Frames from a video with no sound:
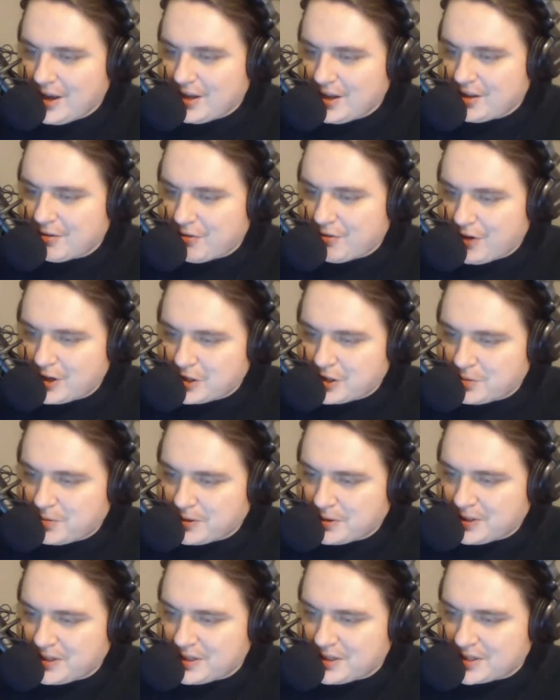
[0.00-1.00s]
The French
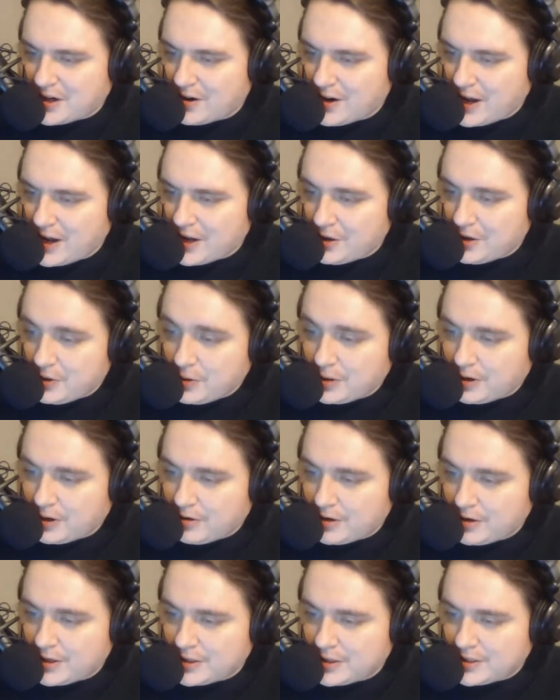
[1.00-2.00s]
police are not new to
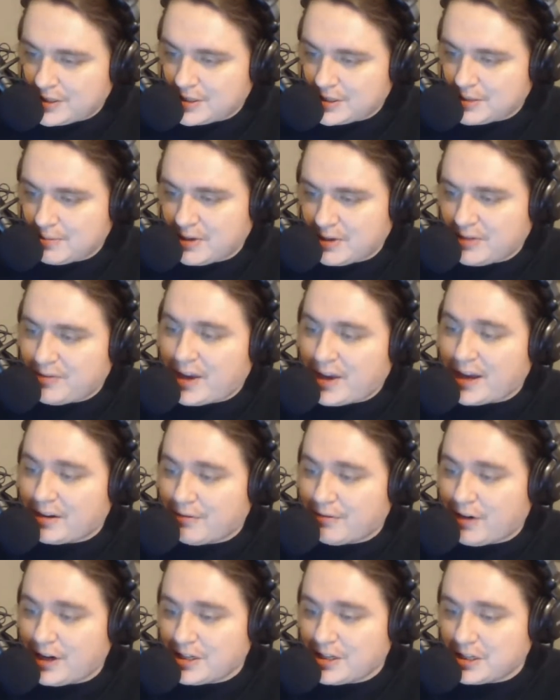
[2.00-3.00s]
criticism. In fact,
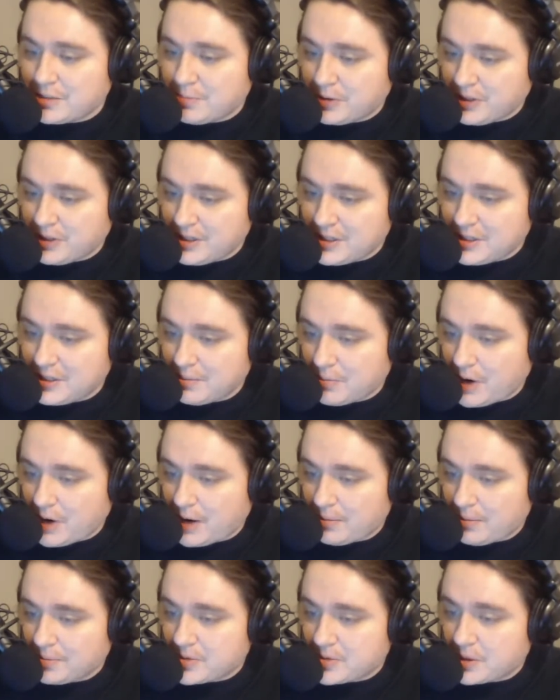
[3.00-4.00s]
France's policing
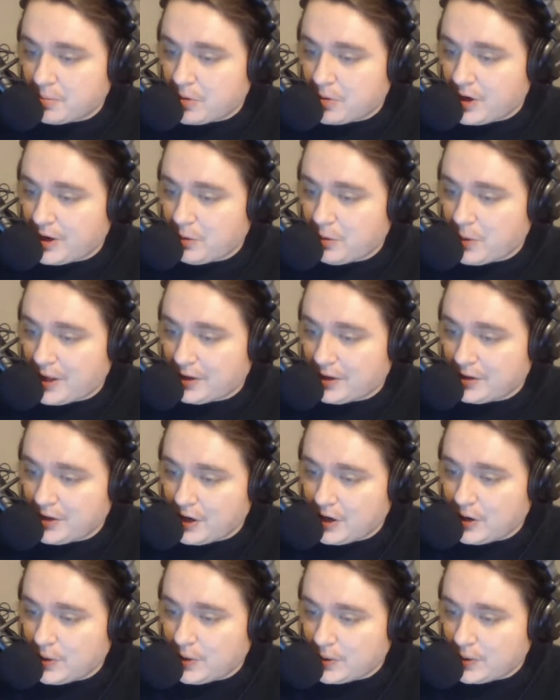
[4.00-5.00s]
problems are pretty well
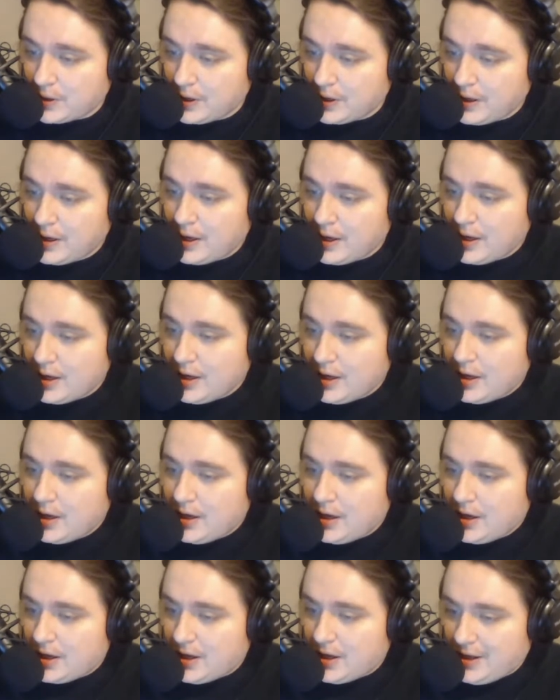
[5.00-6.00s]
known
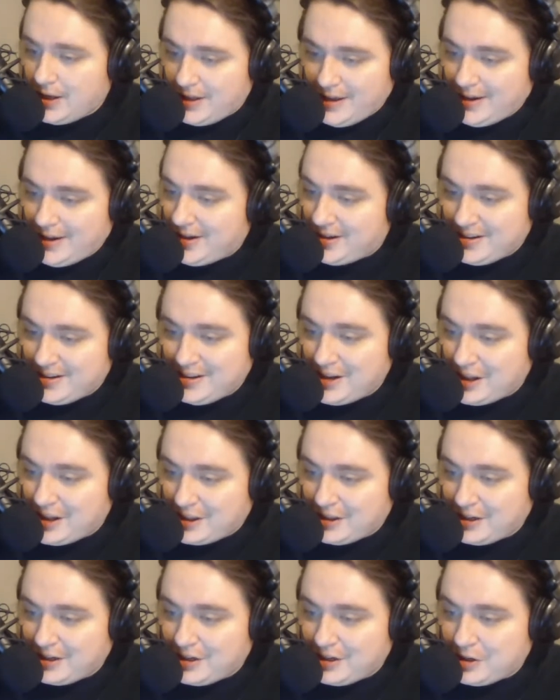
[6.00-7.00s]
and
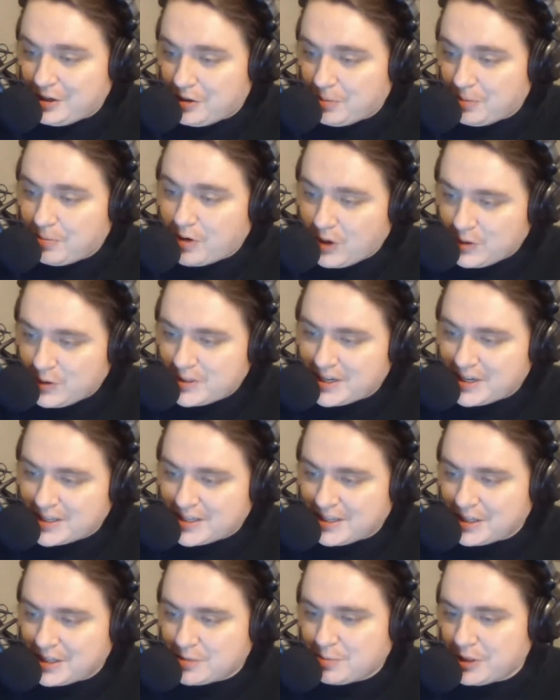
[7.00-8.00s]
nothing new. Protests
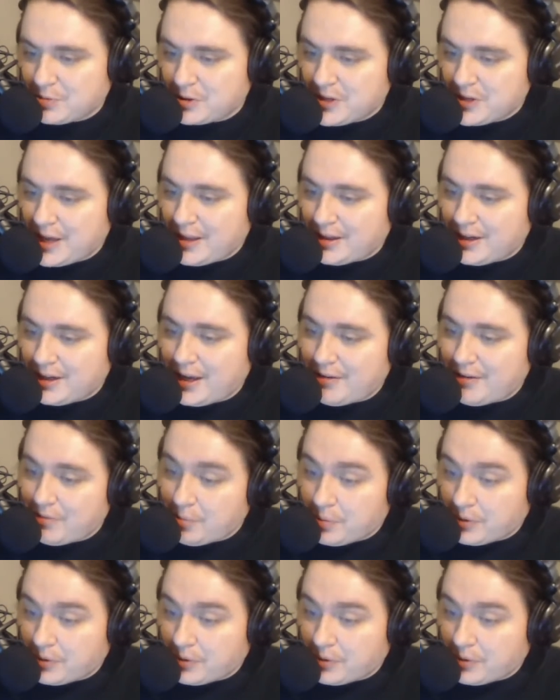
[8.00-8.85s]
against police brutality have